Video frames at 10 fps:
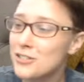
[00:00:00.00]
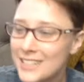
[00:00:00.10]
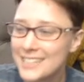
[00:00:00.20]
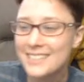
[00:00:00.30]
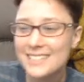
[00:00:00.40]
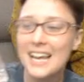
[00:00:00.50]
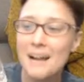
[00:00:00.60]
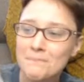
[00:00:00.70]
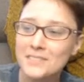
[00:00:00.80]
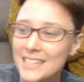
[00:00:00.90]
drink is
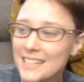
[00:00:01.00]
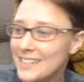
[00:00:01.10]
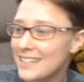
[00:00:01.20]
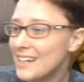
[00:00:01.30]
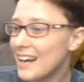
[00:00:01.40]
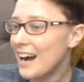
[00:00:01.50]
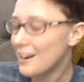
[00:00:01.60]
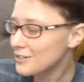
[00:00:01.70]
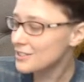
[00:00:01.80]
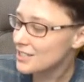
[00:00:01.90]
empty. I
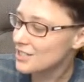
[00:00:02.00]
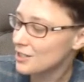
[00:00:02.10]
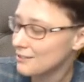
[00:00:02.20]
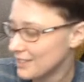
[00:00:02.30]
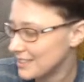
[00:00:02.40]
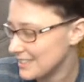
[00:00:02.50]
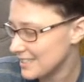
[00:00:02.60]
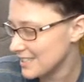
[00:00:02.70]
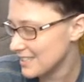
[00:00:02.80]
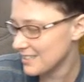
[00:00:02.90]
don't deserve
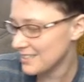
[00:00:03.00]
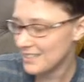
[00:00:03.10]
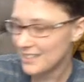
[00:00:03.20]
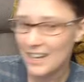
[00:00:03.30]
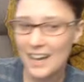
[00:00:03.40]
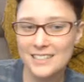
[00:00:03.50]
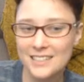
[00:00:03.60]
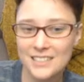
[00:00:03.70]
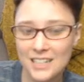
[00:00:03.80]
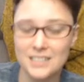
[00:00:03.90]
this. I
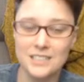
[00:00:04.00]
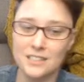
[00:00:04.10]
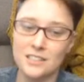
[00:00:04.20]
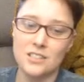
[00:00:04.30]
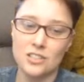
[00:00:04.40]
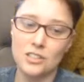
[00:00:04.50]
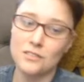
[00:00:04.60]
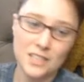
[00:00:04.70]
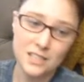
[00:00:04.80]
did nothing to deserve